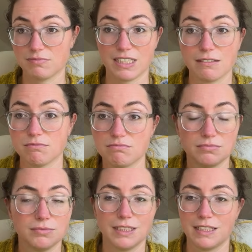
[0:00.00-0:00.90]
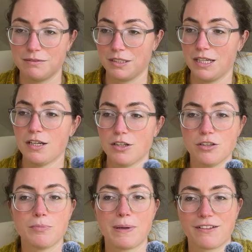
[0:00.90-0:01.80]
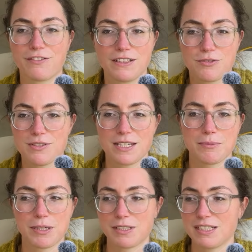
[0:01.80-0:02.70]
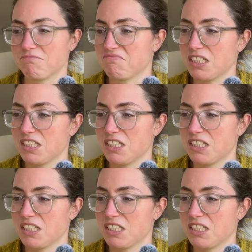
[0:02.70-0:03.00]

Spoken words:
Yeah, no bad things to say about it.